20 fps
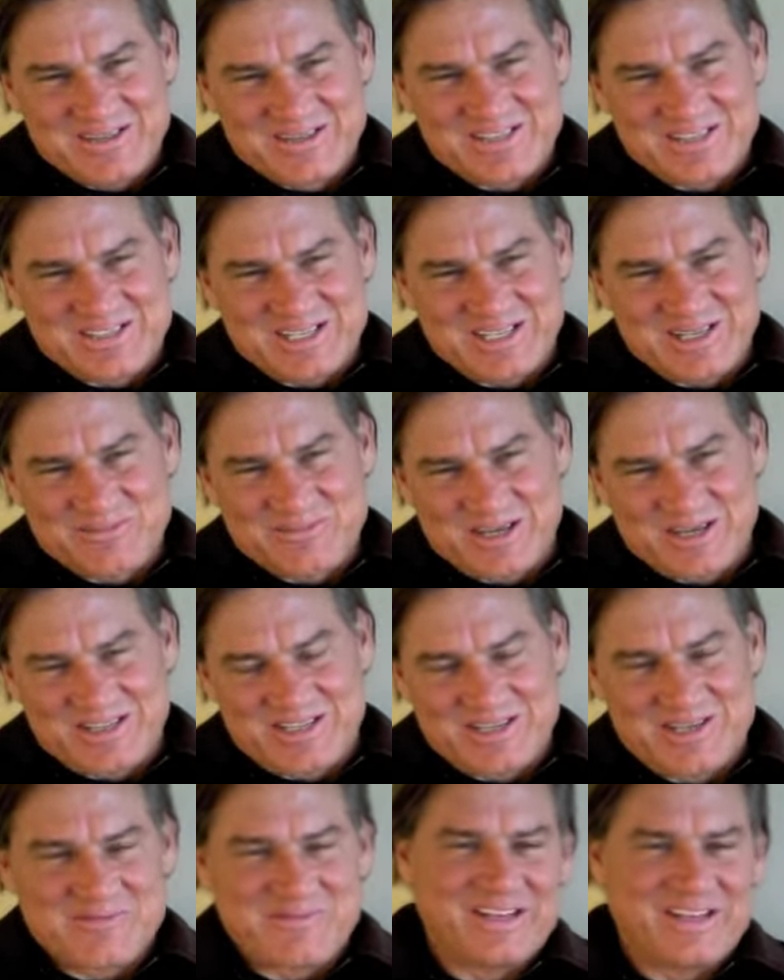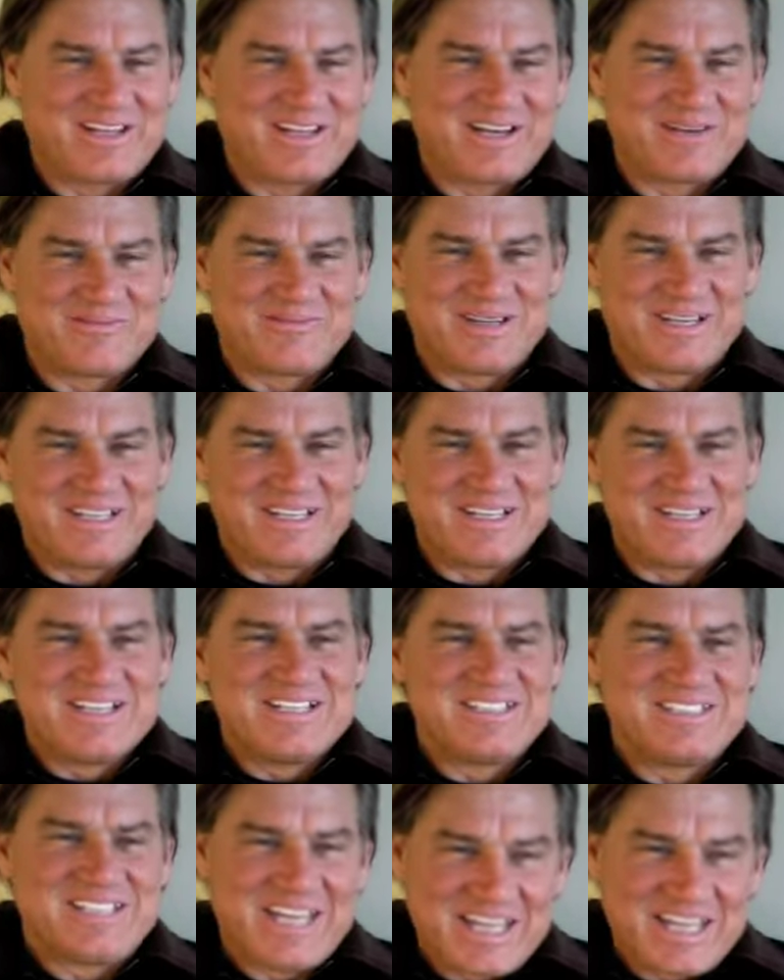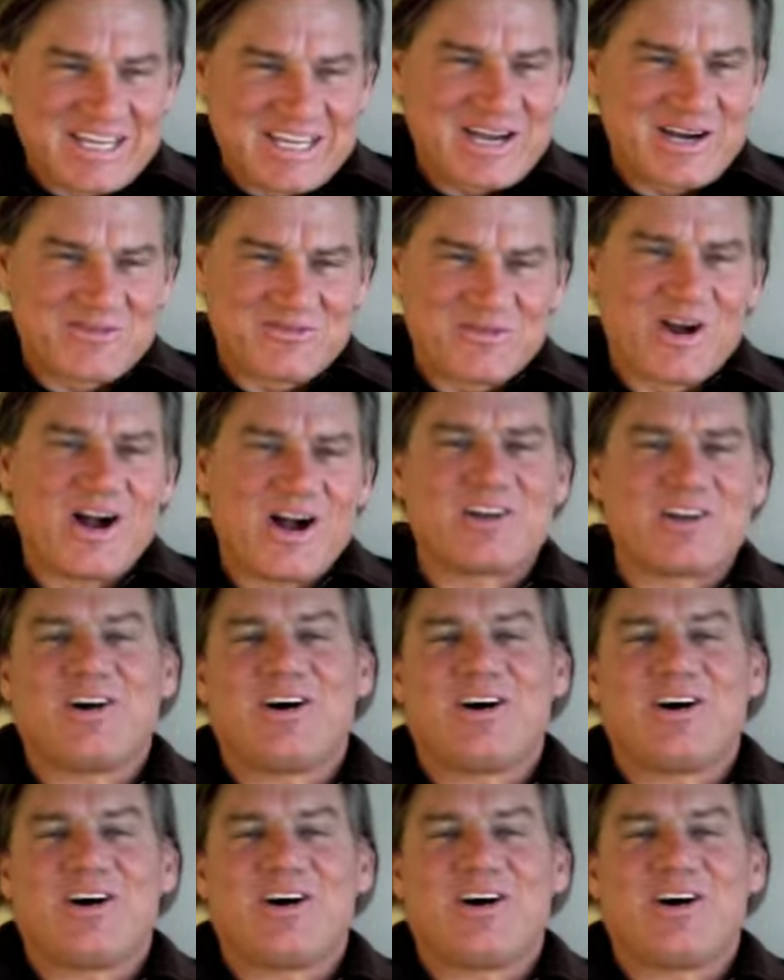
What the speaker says: celebrate that you made a lot of money. Take care, rock